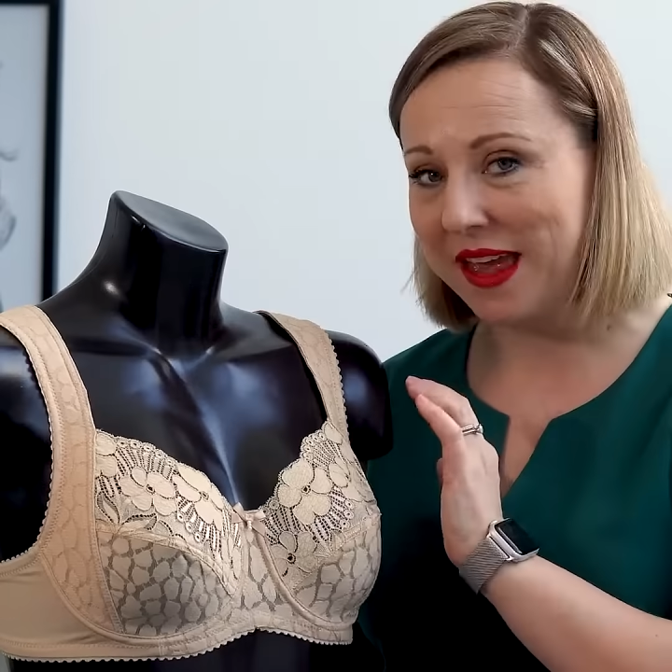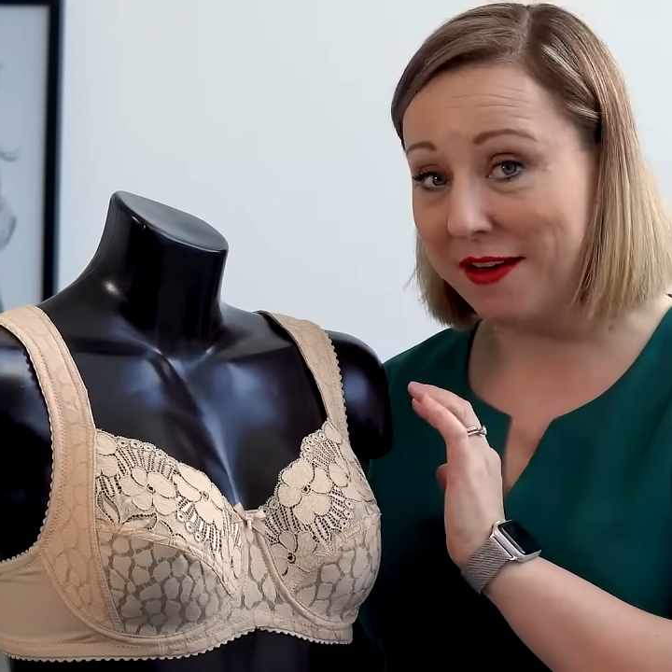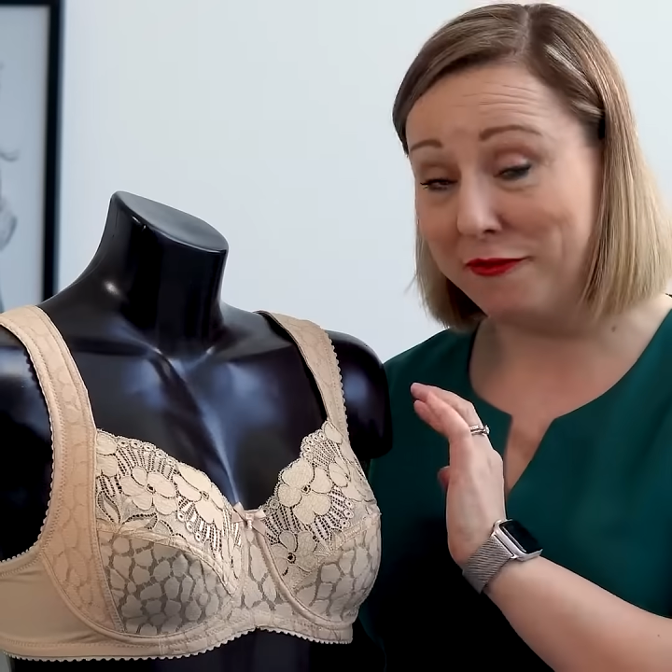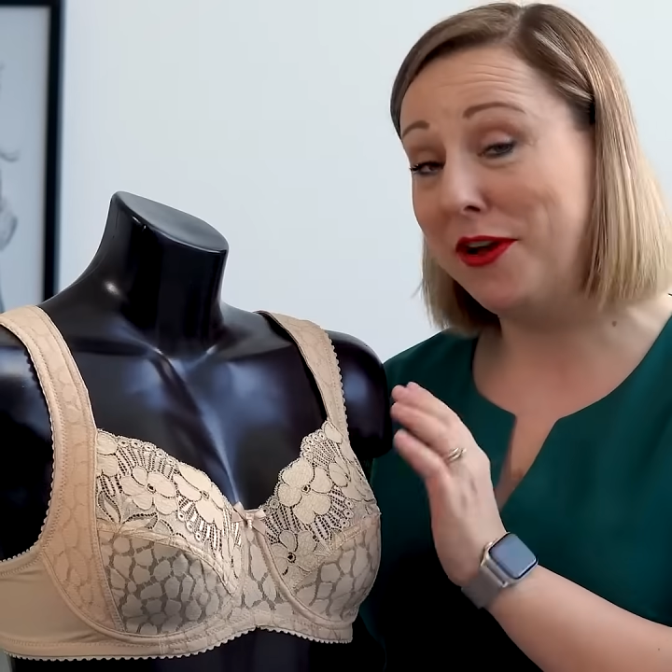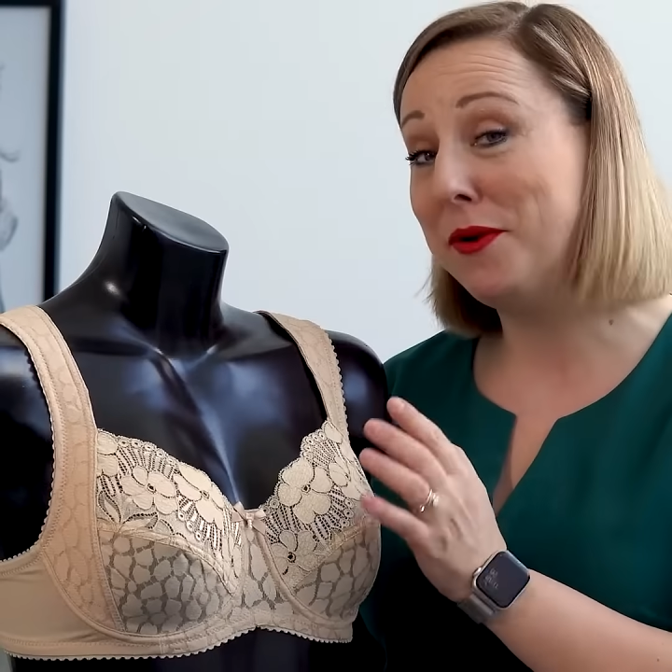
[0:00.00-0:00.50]

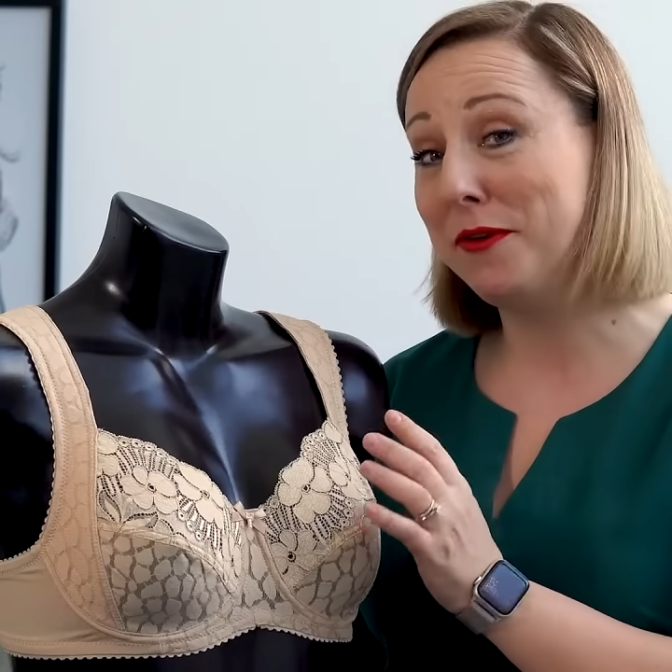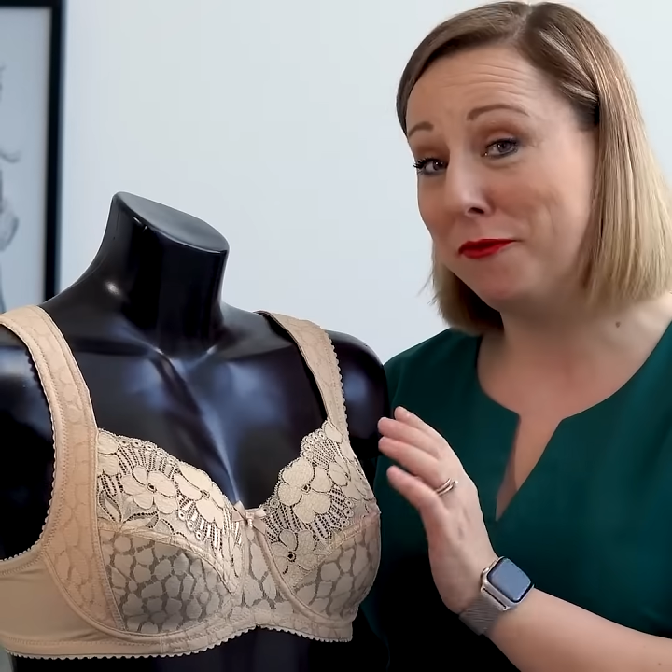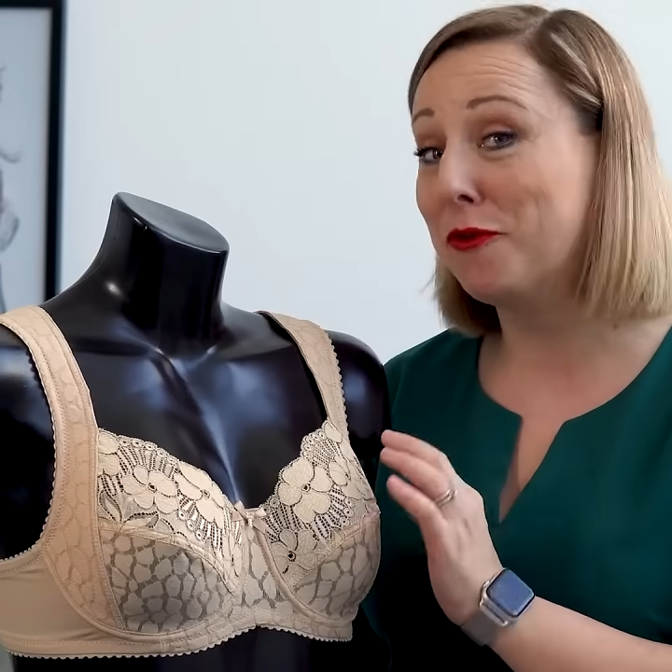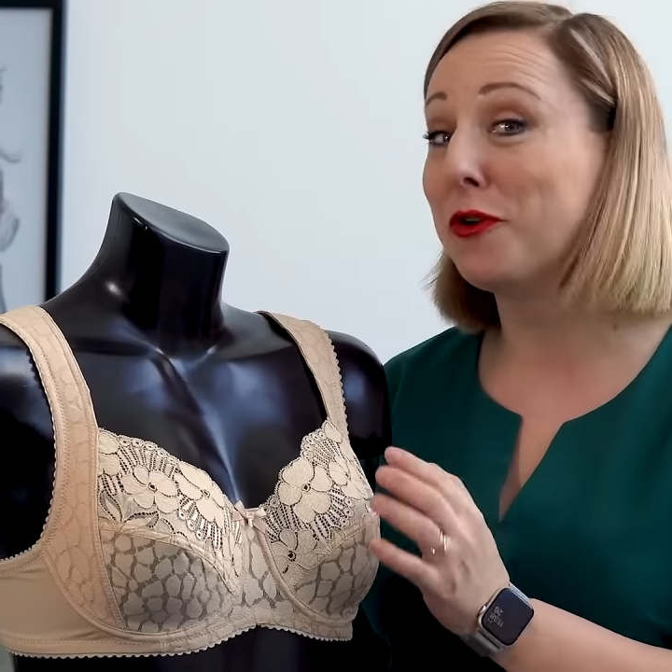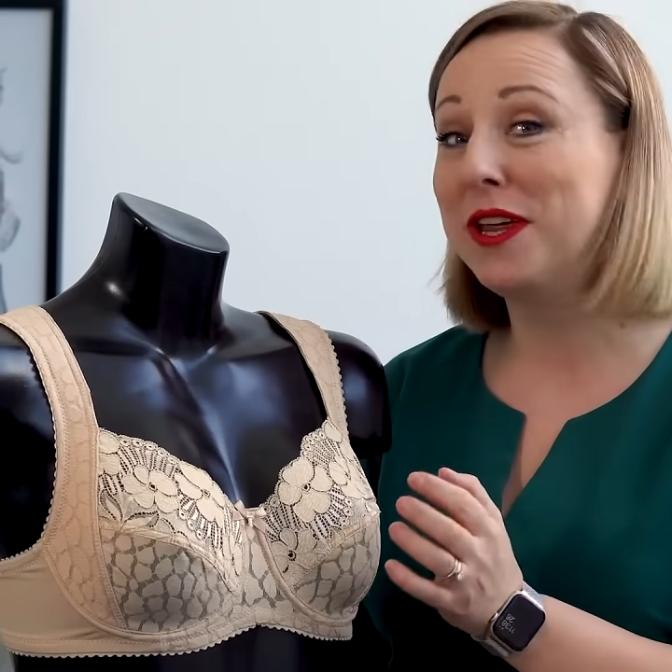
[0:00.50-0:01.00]
a very
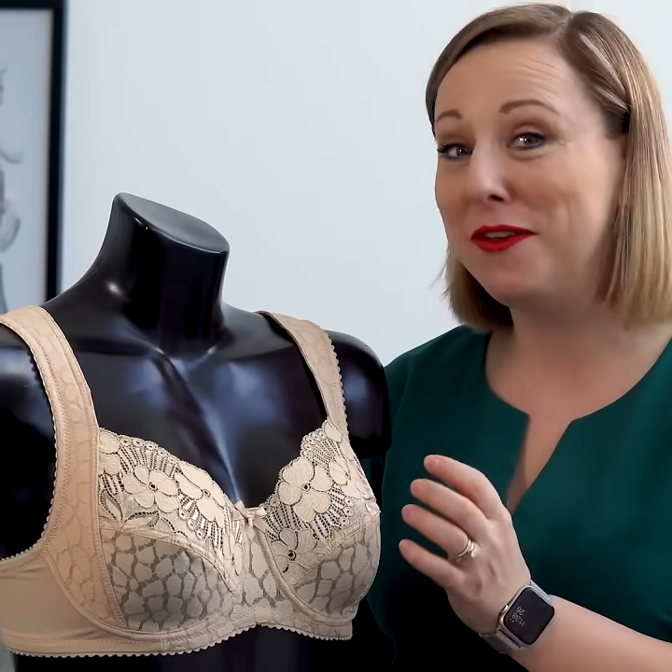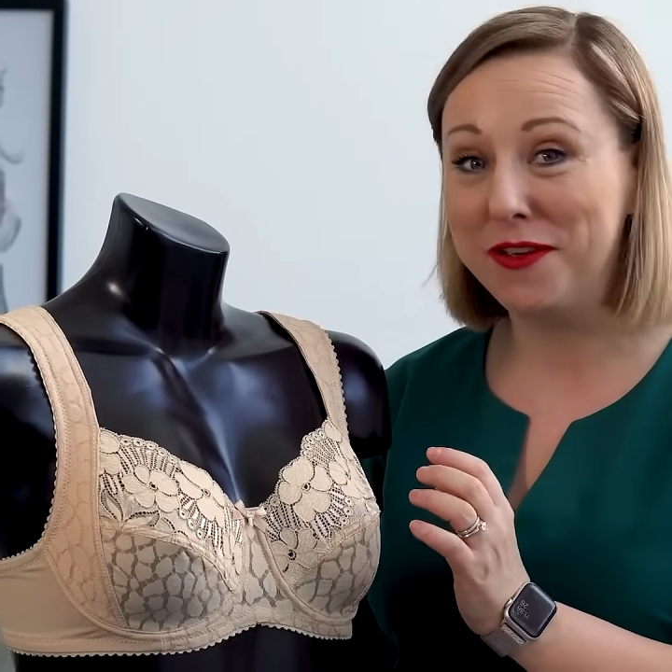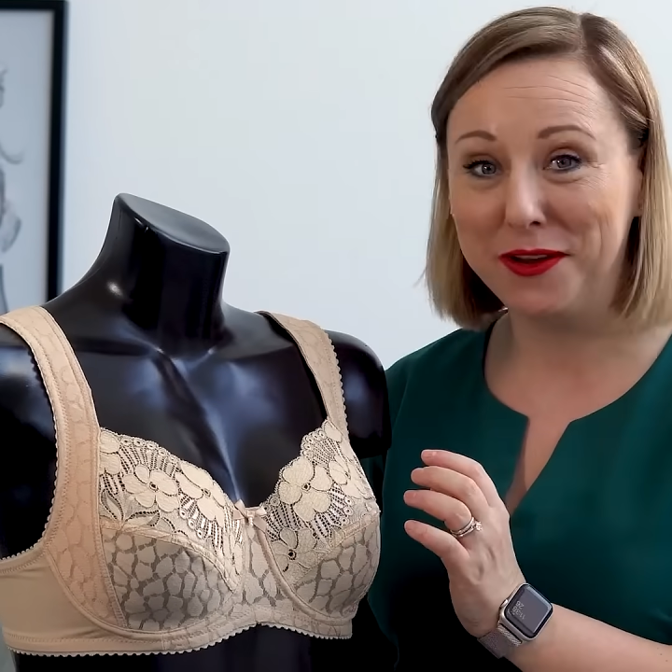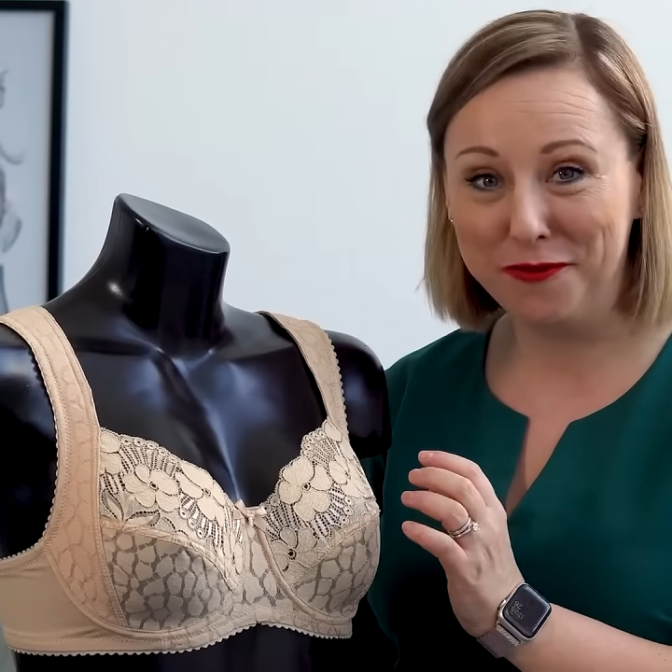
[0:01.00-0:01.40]
forgiving